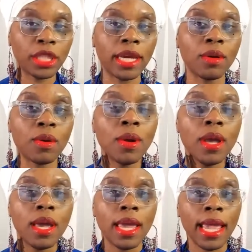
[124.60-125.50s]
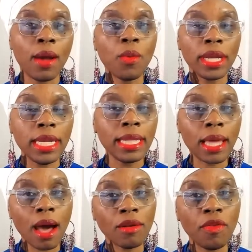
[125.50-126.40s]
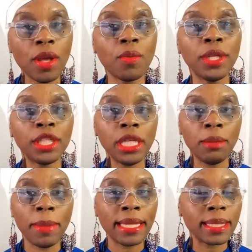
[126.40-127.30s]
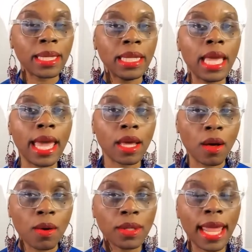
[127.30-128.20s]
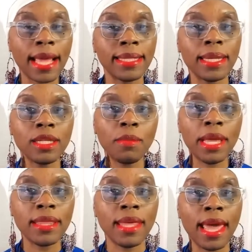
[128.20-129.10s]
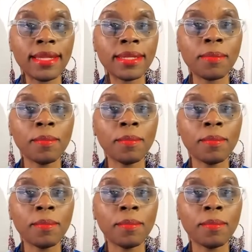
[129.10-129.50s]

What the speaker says: channel and what he thought of it, which he basically echoed that sentiment that